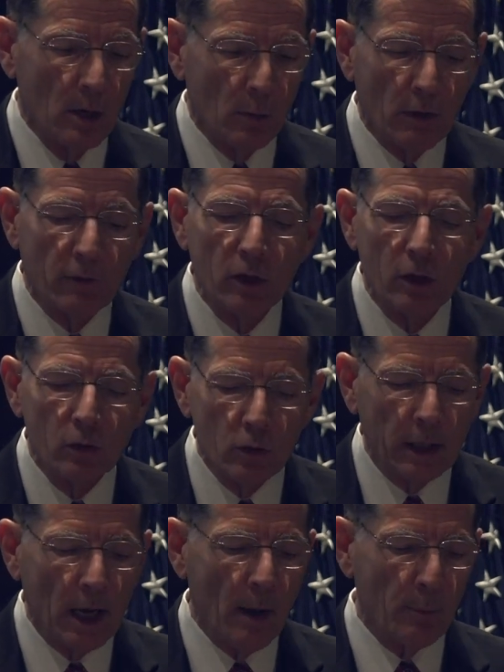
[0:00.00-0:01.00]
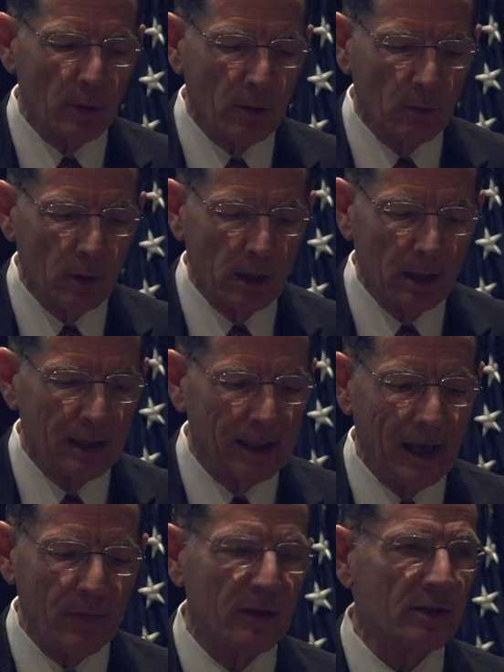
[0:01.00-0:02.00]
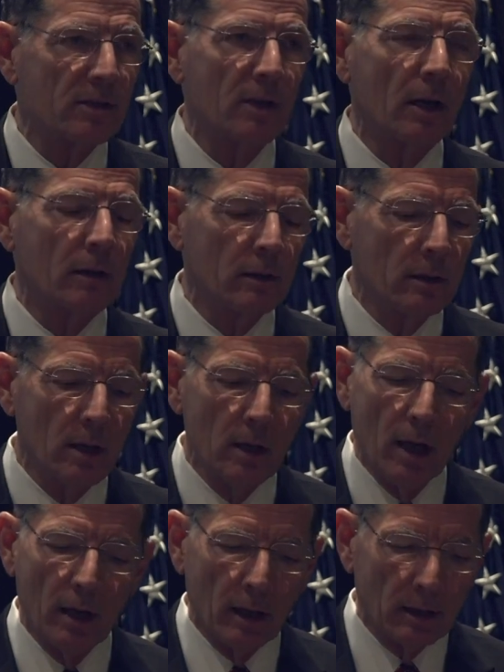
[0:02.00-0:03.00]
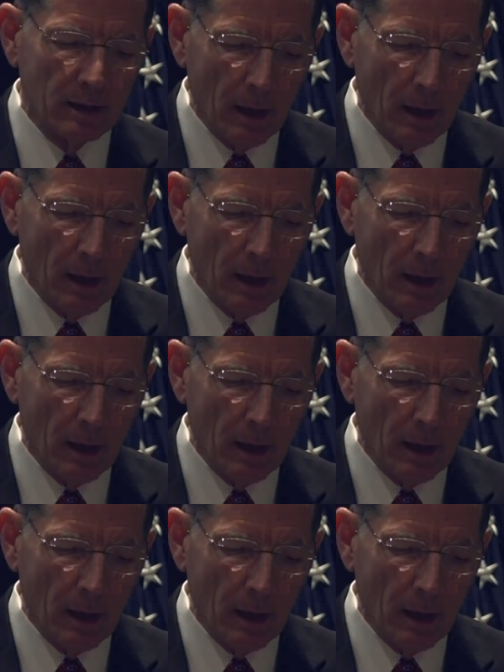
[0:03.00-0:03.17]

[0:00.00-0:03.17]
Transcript: We have a unique opportunity to get this done.